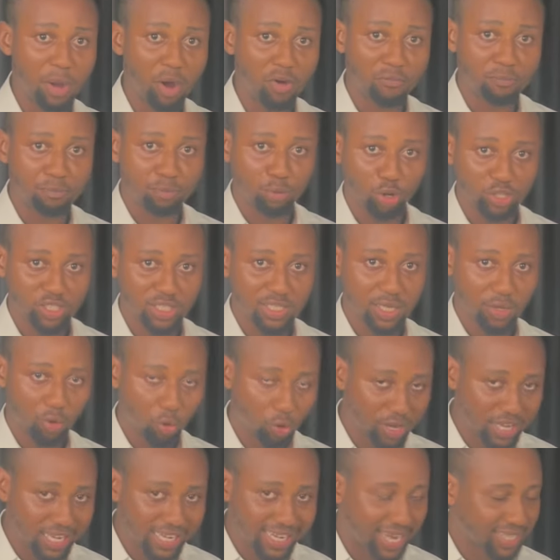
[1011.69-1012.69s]
of plots
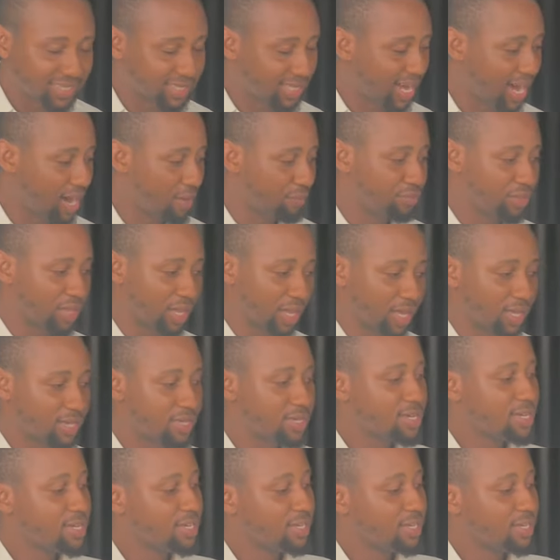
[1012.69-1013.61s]
or acres they have there.